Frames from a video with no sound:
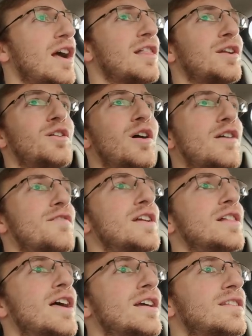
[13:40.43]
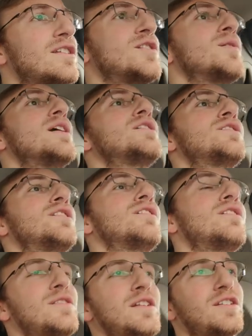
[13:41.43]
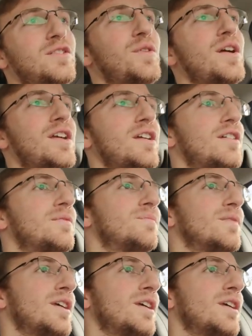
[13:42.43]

a little RV-like situation and use it to run a